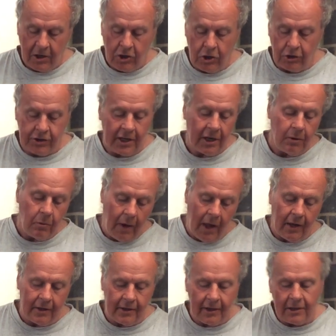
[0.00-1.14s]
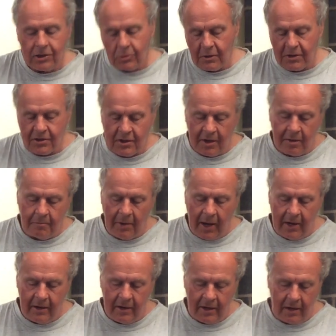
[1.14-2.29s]
cutting, welding, twisting,
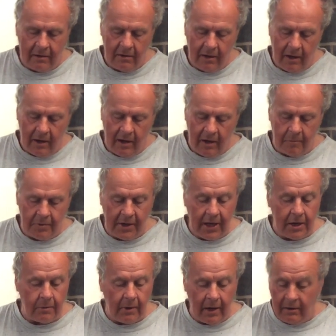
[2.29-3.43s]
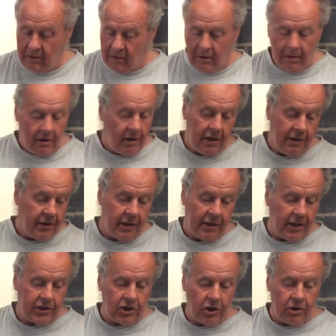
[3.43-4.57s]
bending, but anyway,
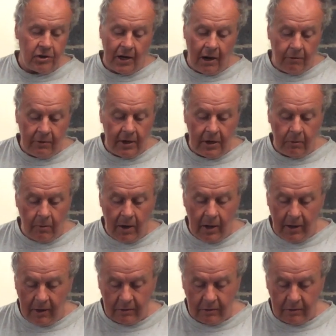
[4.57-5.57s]
they turned out really well.